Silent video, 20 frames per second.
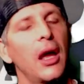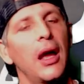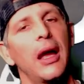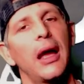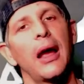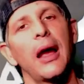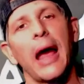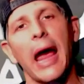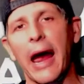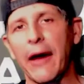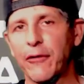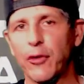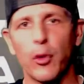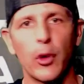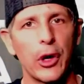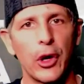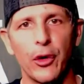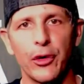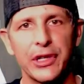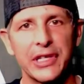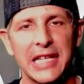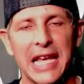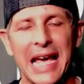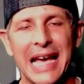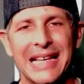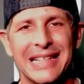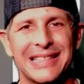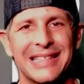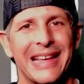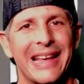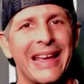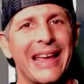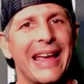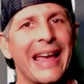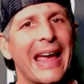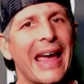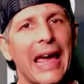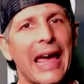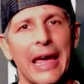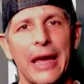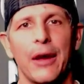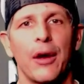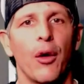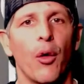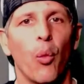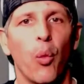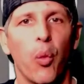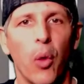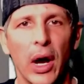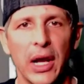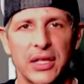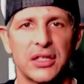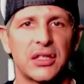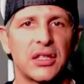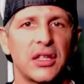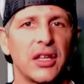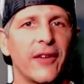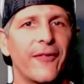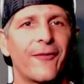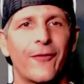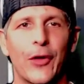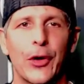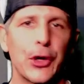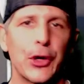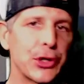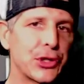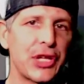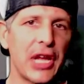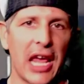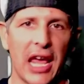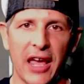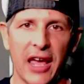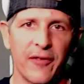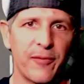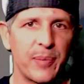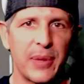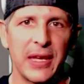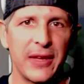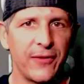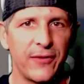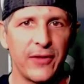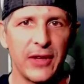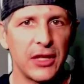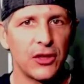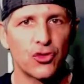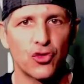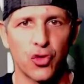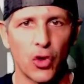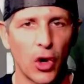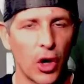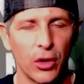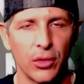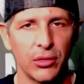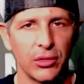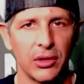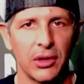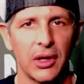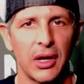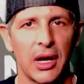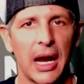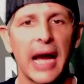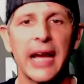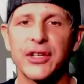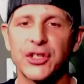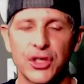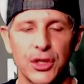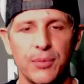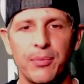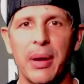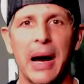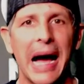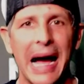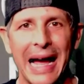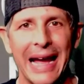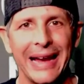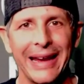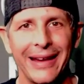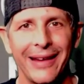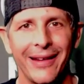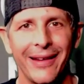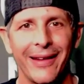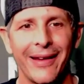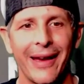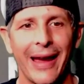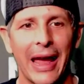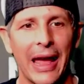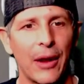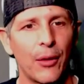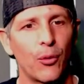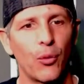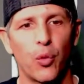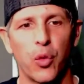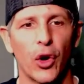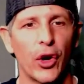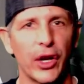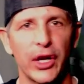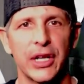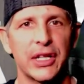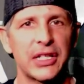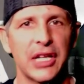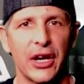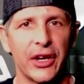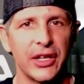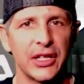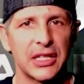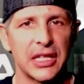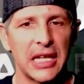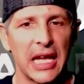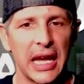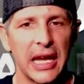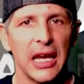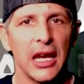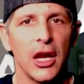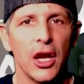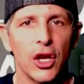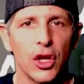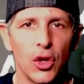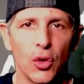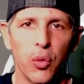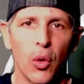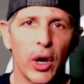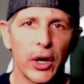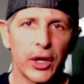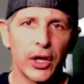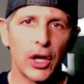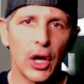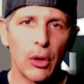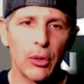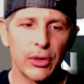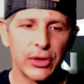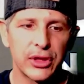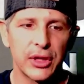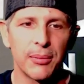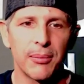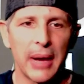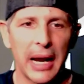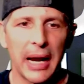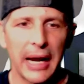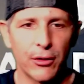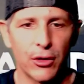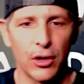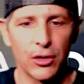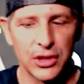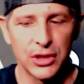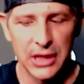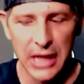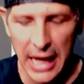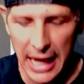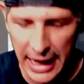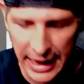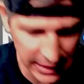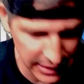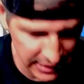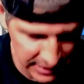Everyone always asks, hey, what's the first FPV drone I should buy? And we're going to tell you today, you want to go with the micro-sized